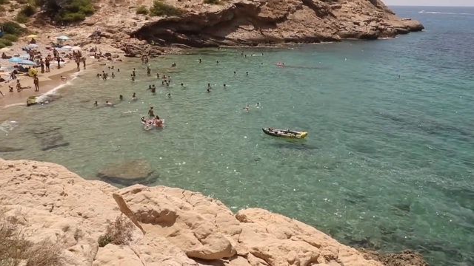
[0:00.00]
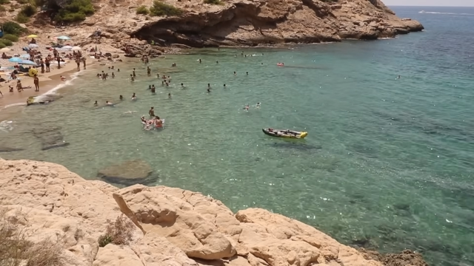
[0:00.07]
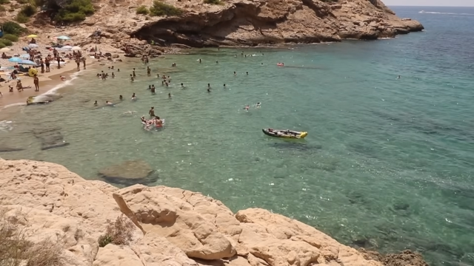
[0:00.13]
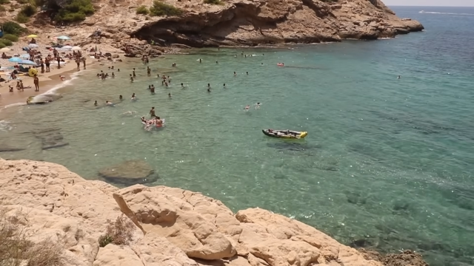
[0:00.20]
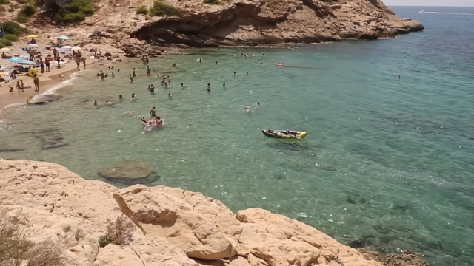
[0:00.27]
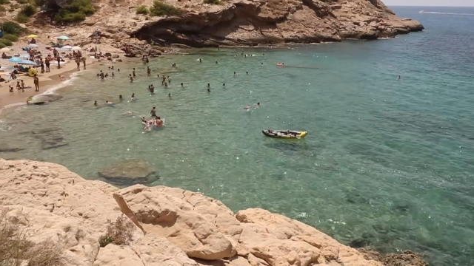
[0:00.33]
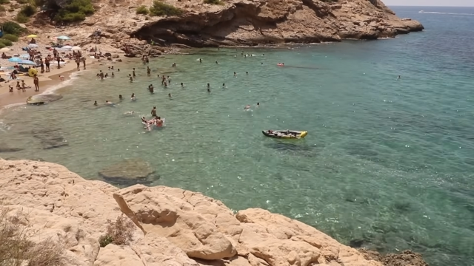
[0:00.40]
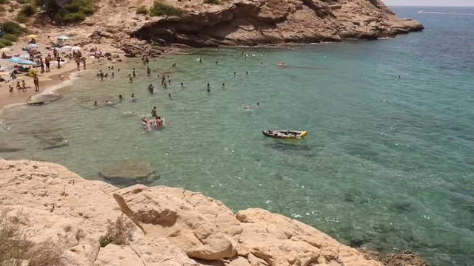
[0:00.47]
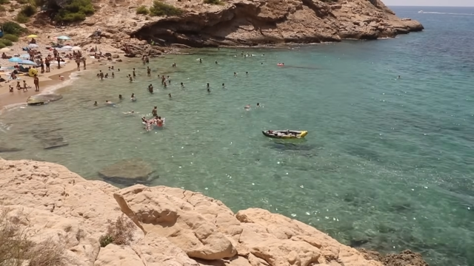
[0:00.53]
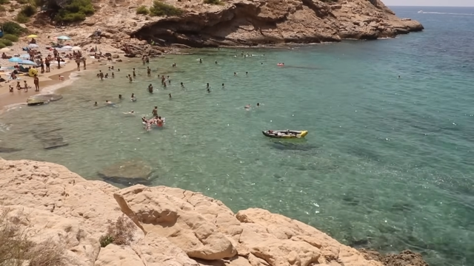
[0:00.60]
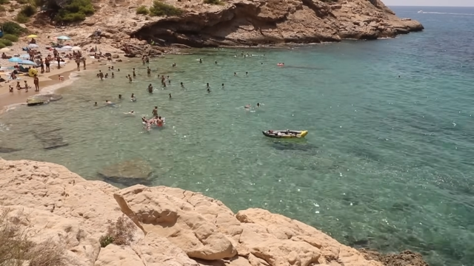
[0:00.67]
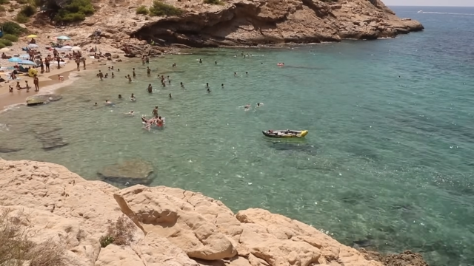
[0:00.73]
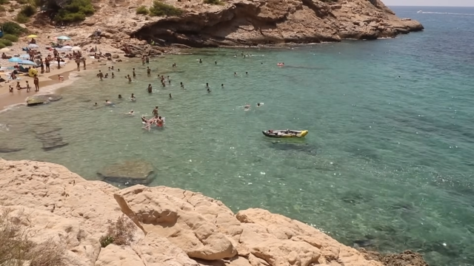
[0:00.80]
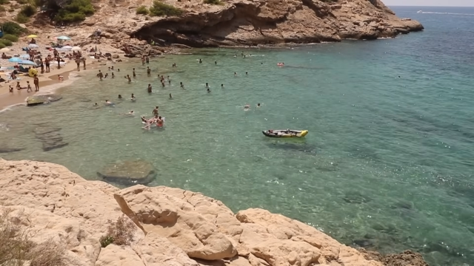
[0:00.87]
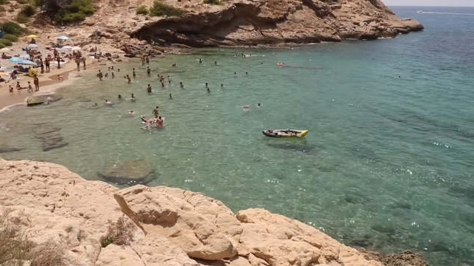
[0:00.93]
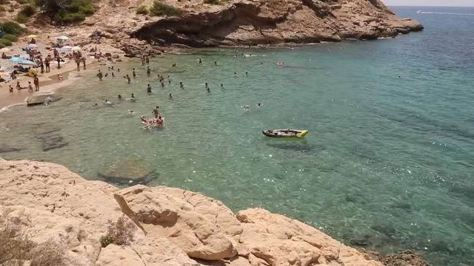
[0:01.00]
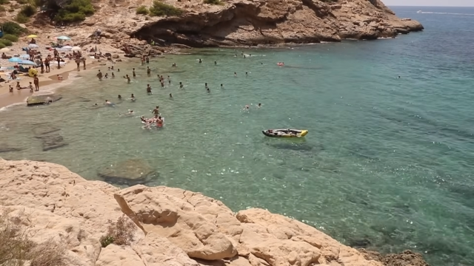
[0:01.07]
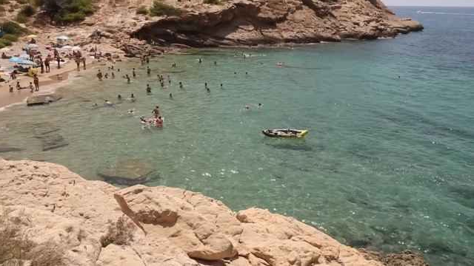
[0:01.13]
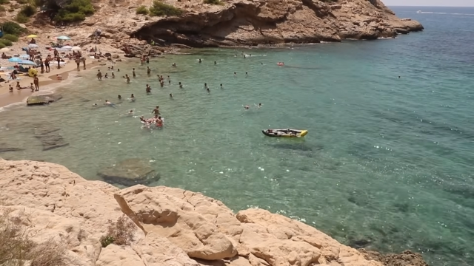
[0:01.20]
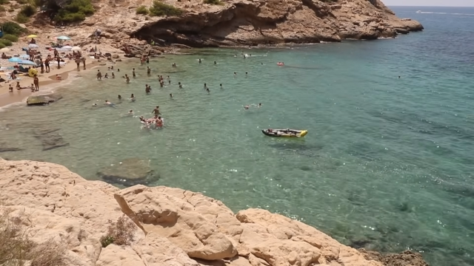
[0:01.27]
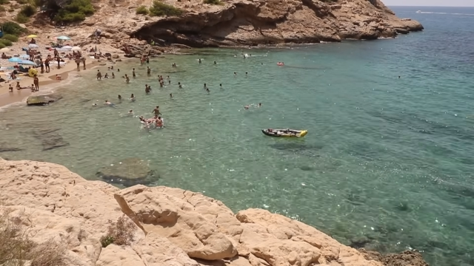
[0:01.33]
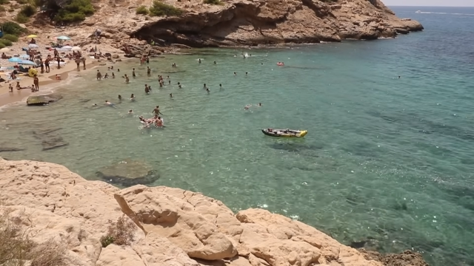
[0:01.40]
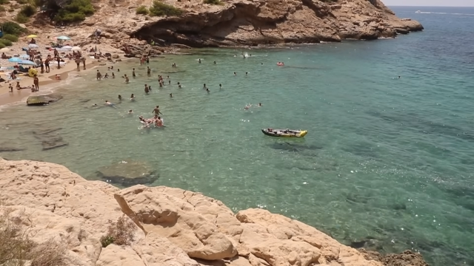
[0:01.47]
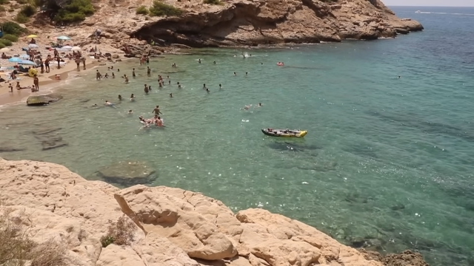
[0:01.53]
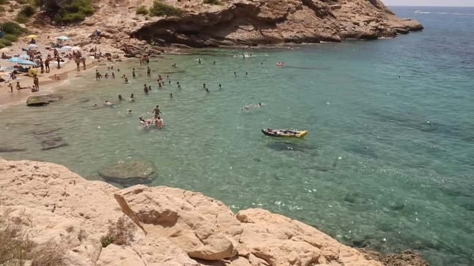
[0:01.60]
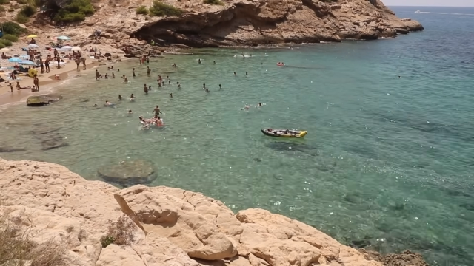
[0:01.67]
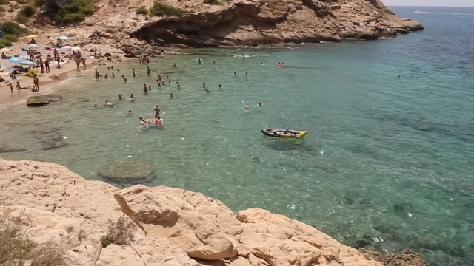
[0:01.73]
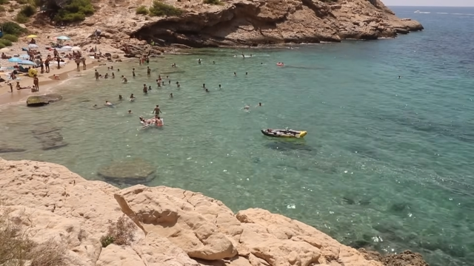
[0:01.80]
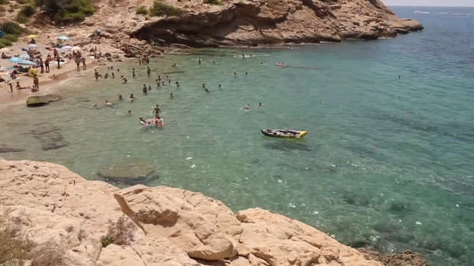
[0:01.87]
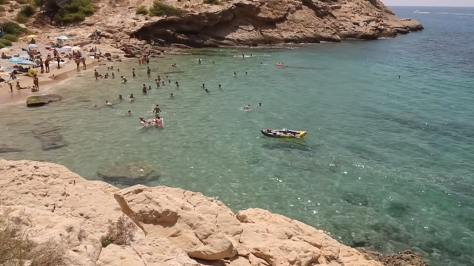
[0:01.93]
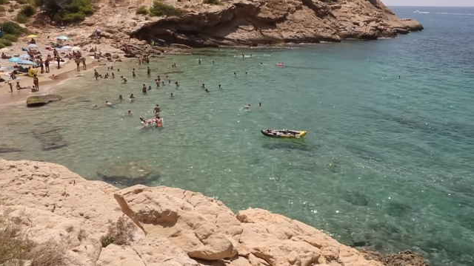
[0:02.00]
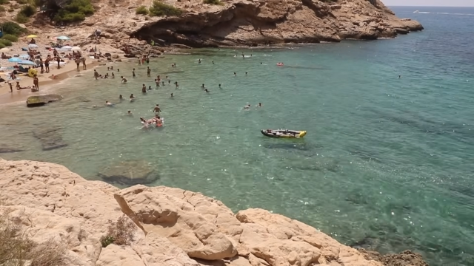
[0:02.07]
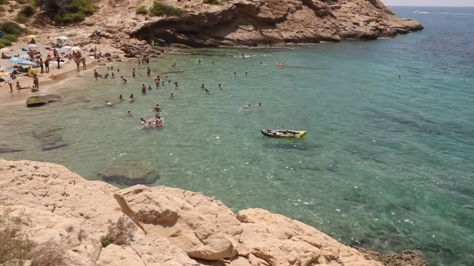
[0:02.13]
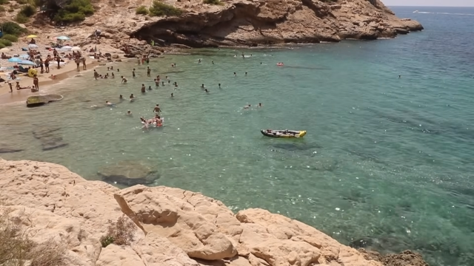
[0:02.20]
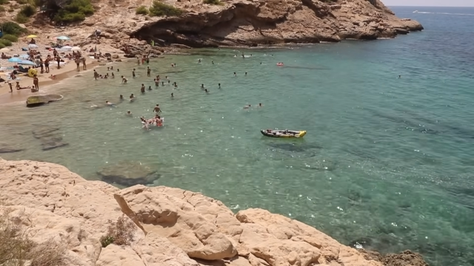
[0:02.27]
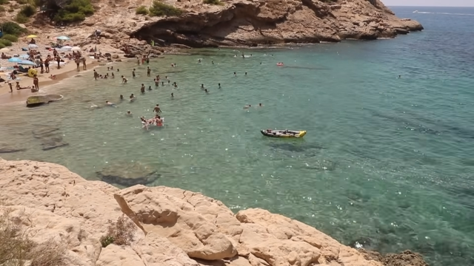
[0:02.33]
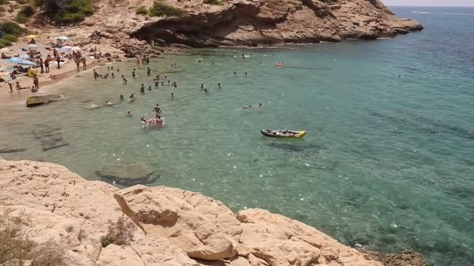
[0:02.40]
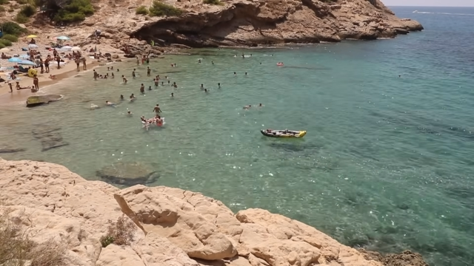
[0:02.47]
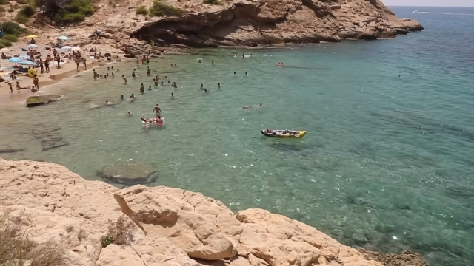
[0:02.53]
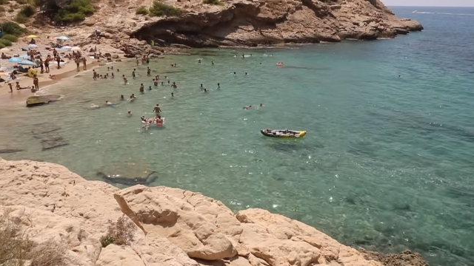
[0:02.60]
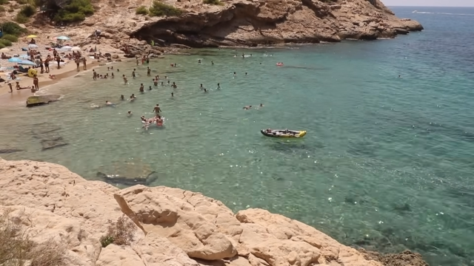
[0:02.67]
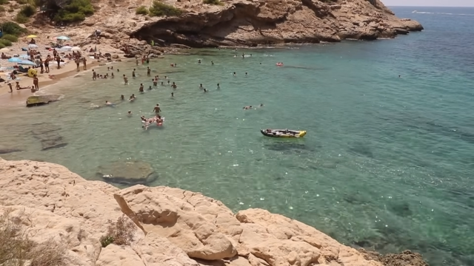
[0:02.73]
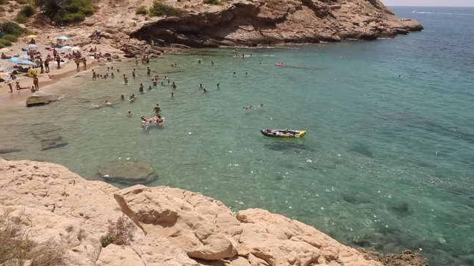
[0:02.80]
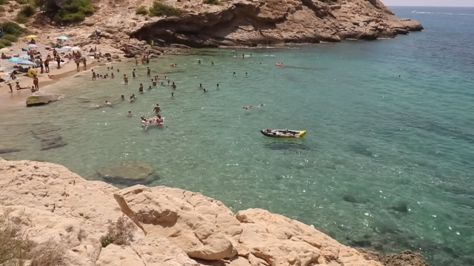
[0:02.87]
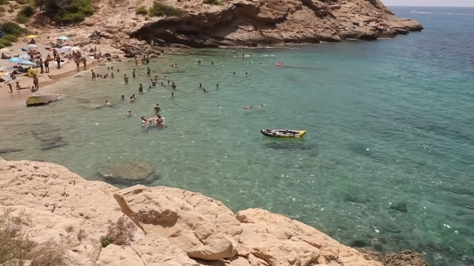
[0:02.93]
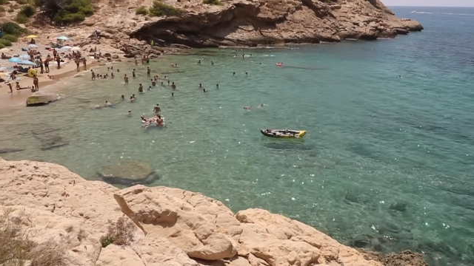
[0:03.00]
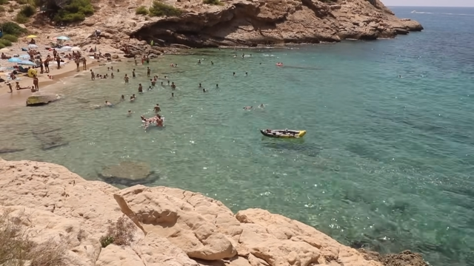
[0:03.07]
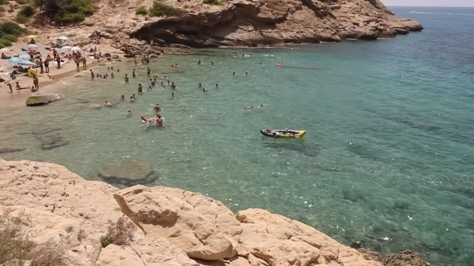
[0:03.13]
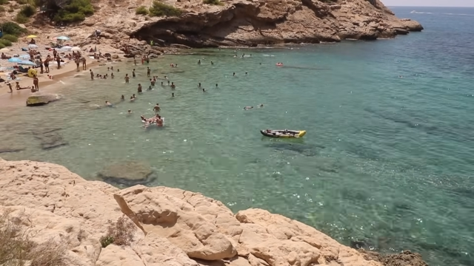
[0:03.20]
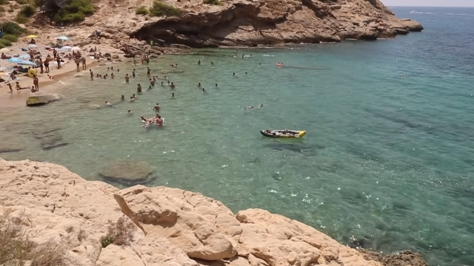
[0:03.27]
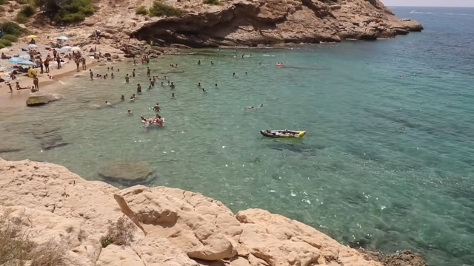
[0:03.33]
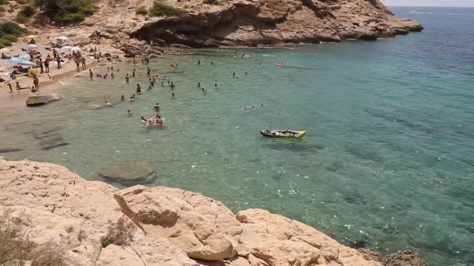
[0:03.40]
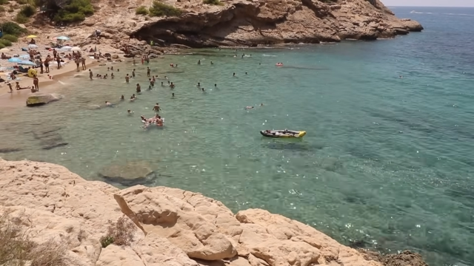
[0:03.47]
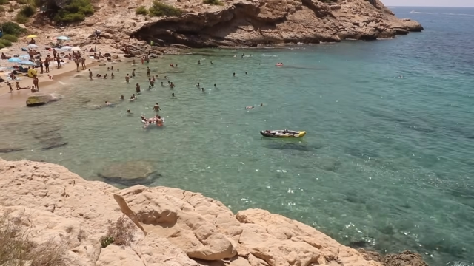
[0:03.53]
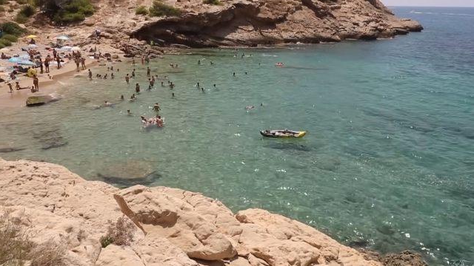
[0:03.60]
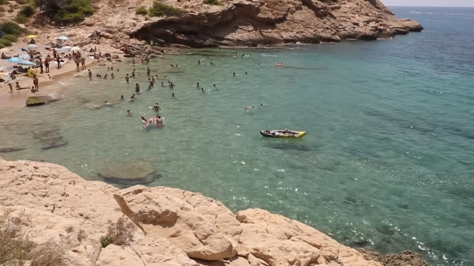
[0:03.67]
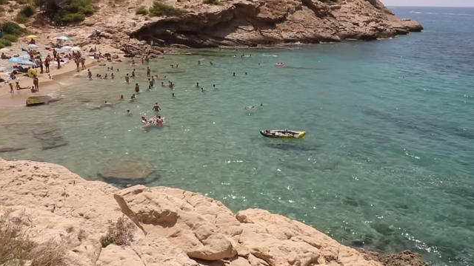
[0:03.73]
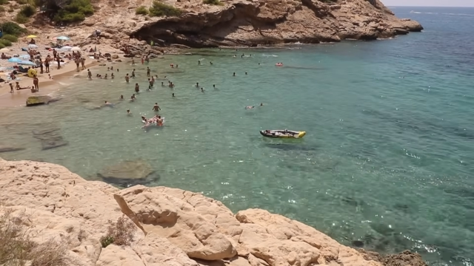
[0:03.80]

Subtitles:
Nobody's mouth can be seen.